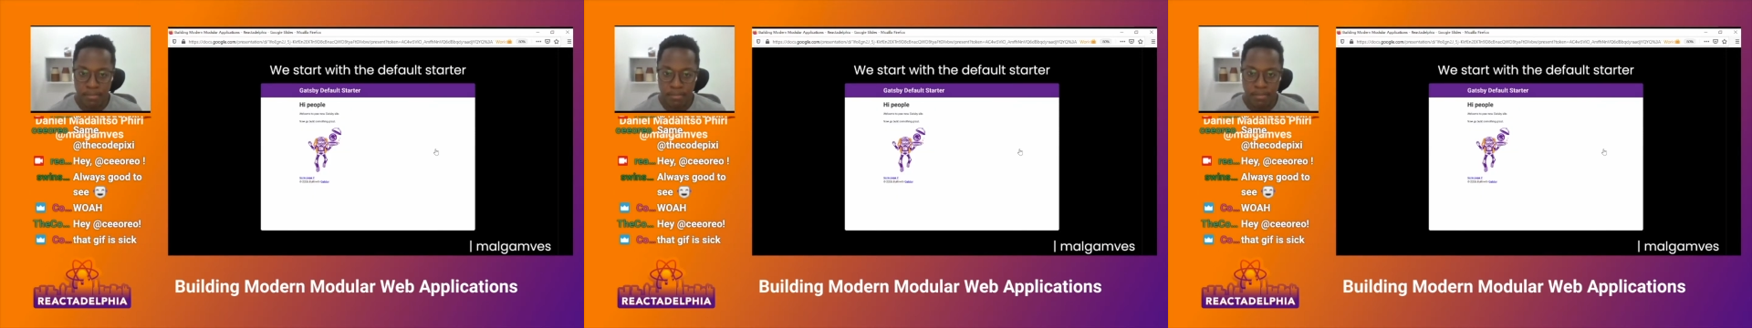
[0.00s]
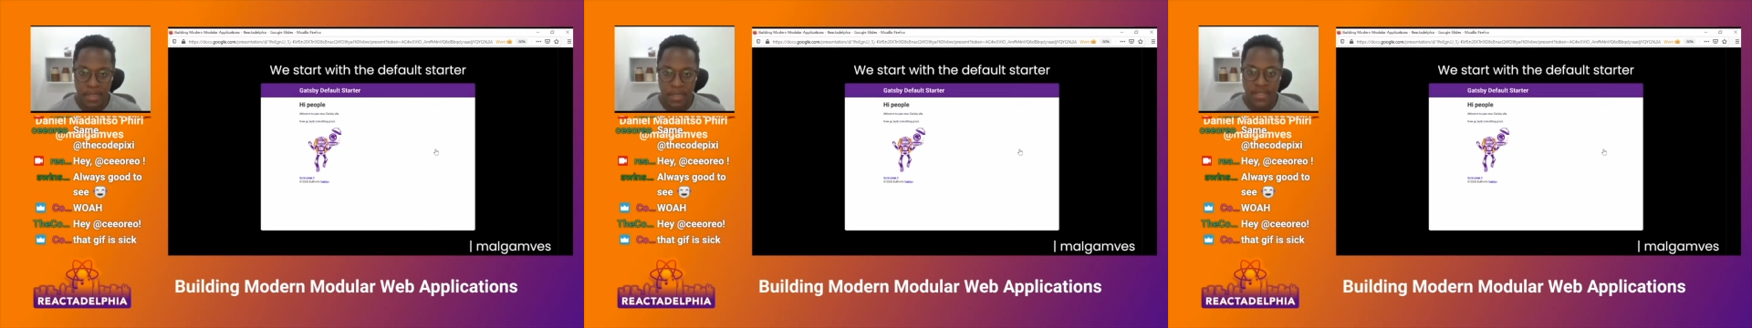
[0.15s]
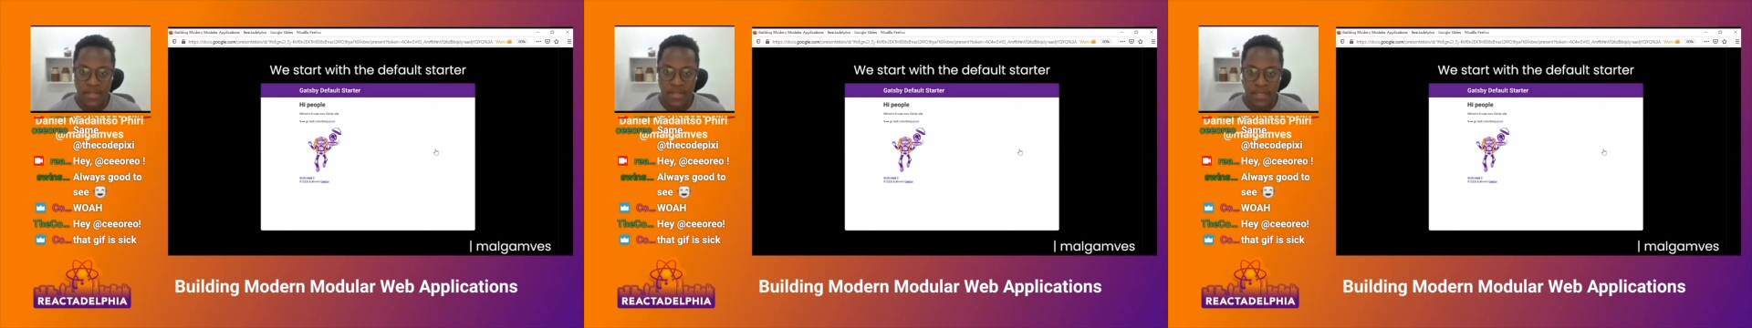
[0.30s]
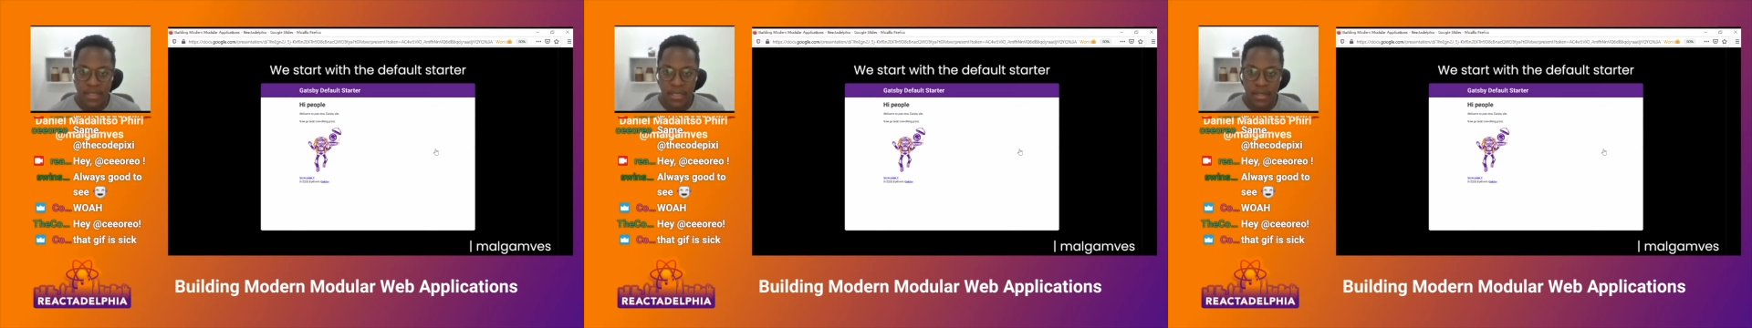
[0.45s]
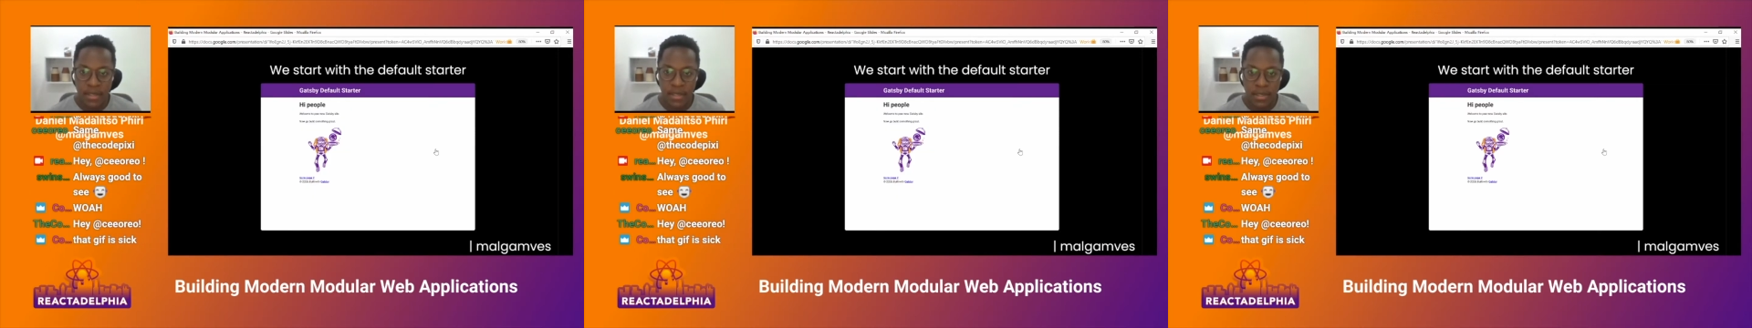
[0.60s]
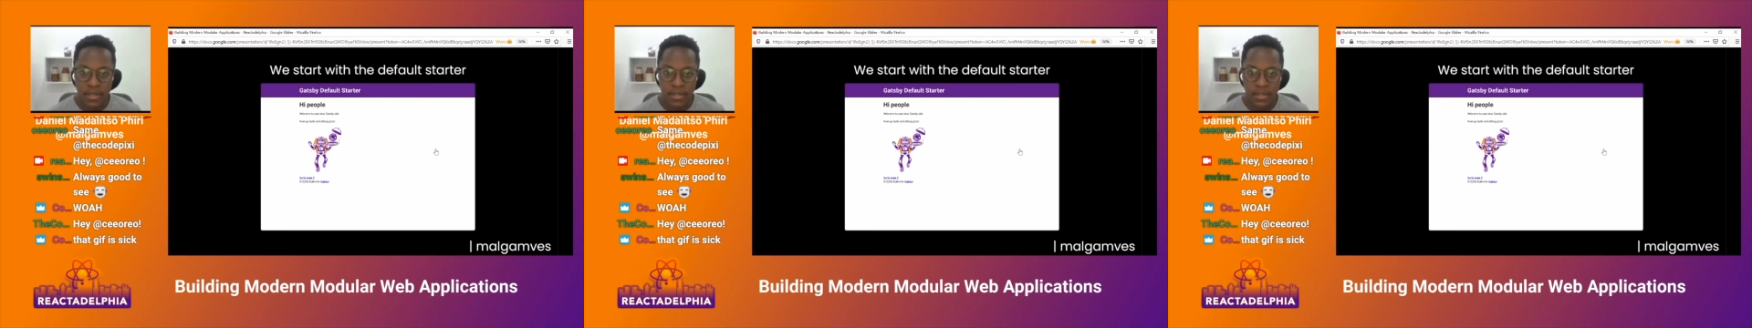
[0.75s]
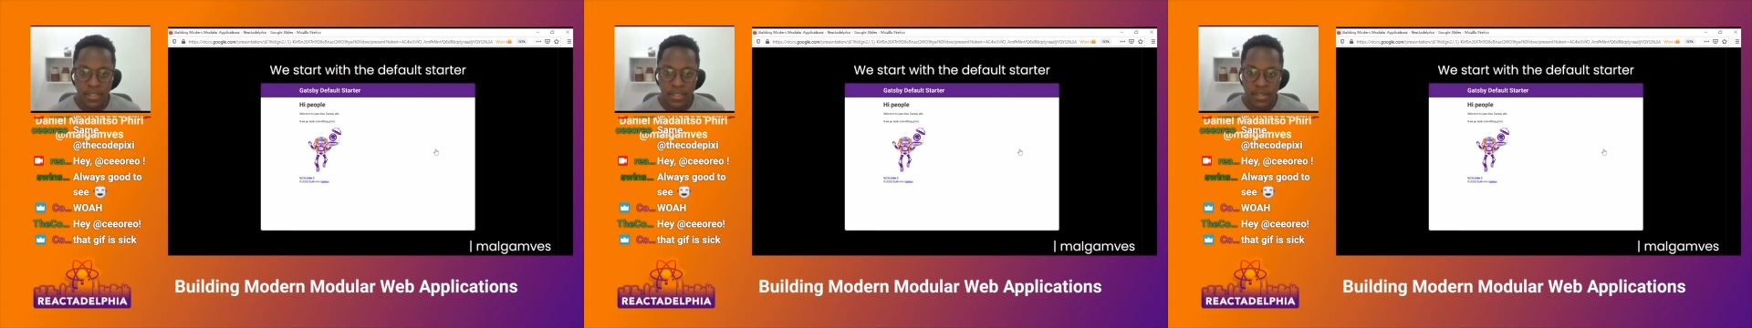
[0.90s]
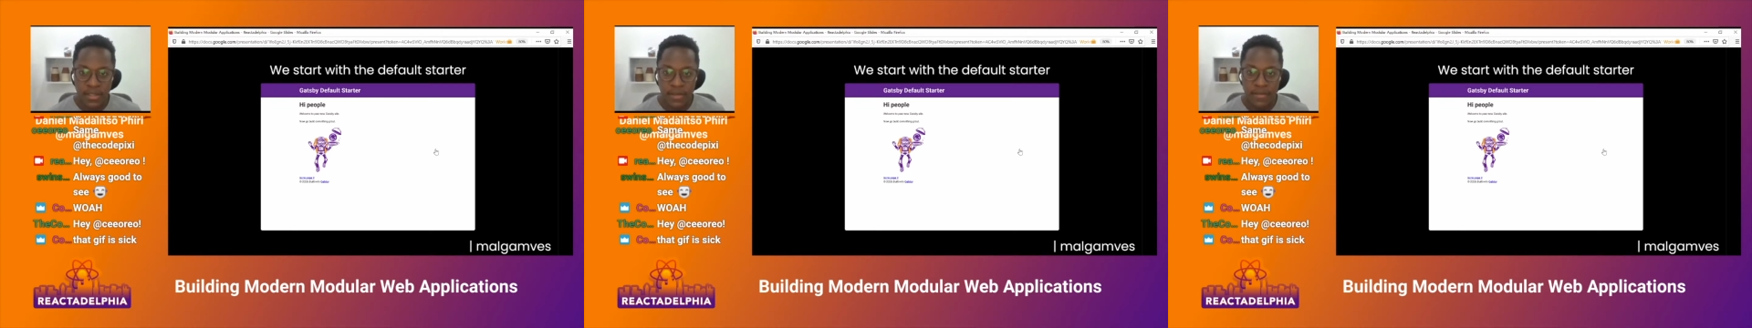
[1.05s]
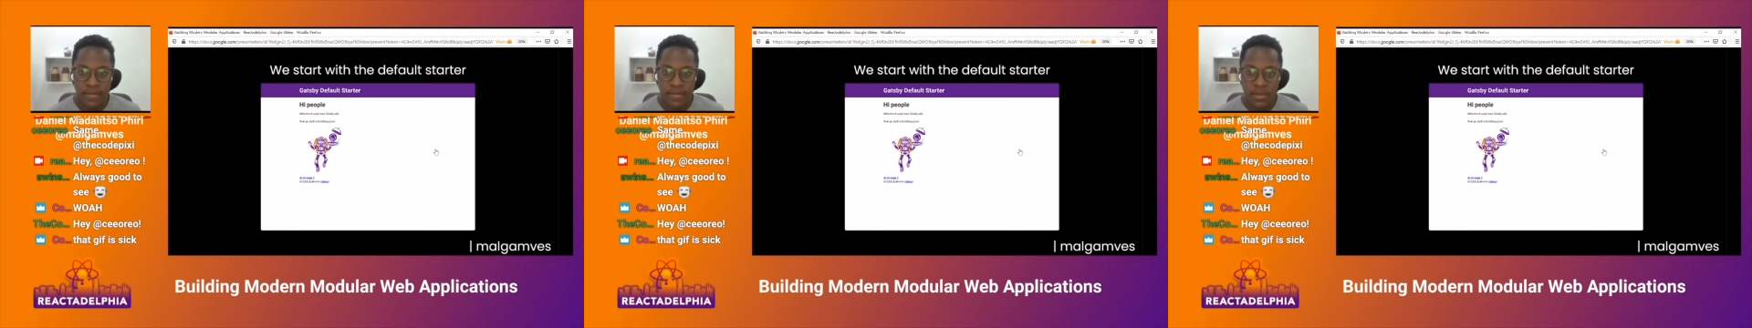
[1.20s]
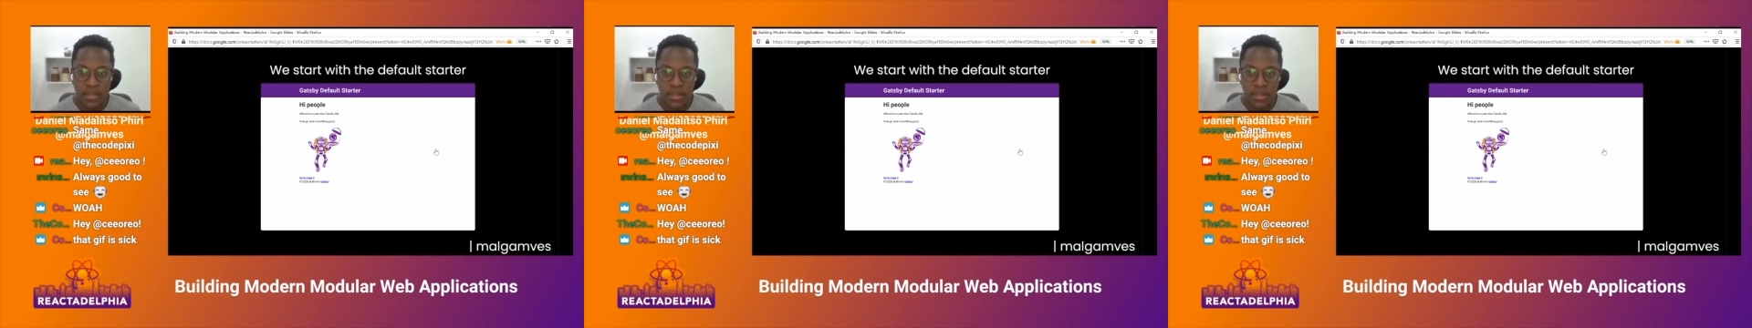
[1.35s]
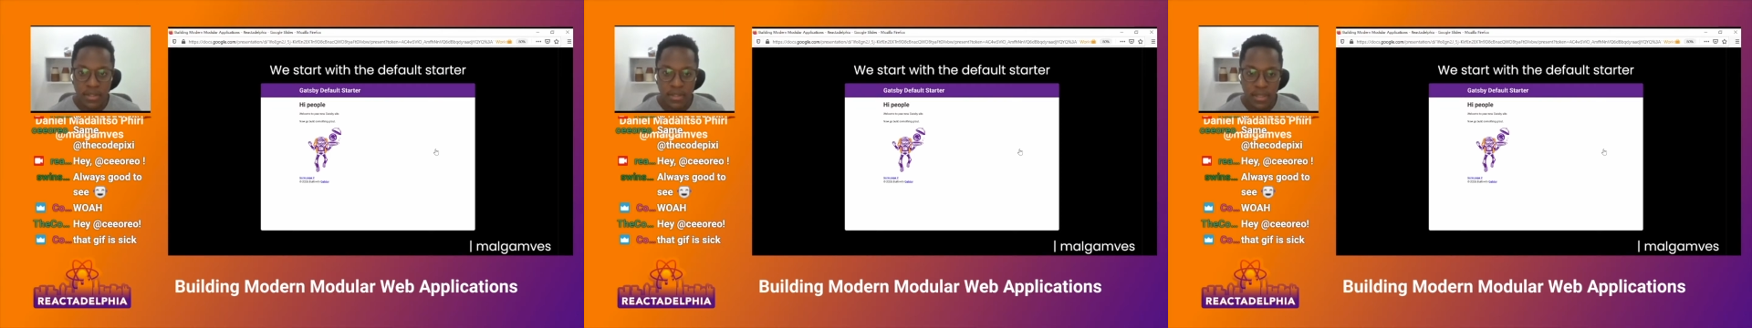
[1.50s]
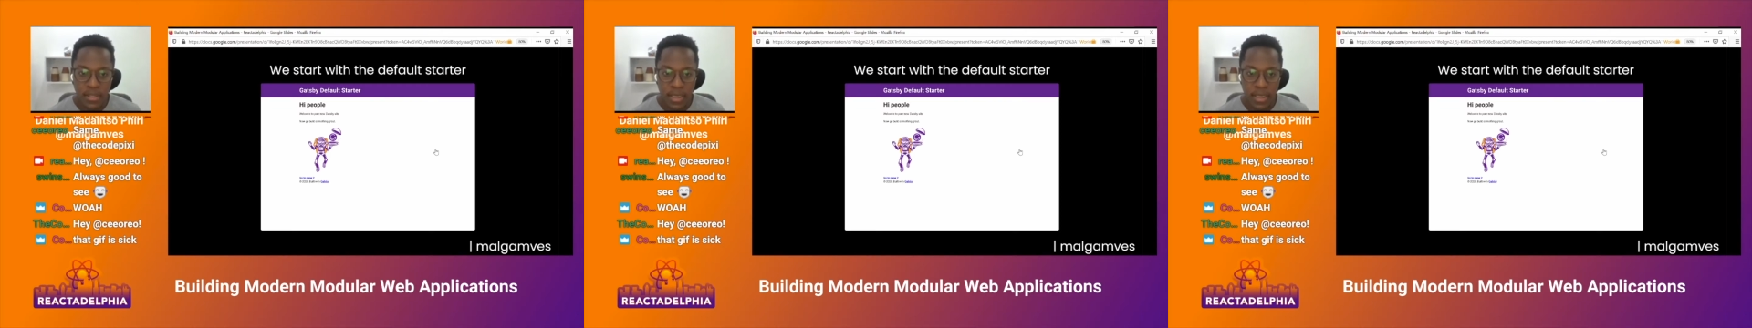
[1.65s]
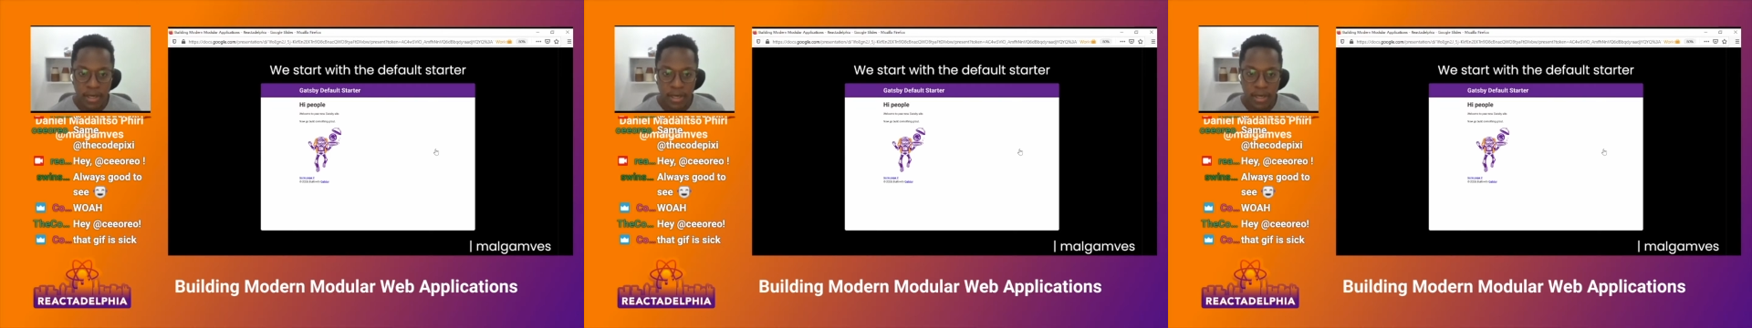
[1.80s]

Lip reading: basic default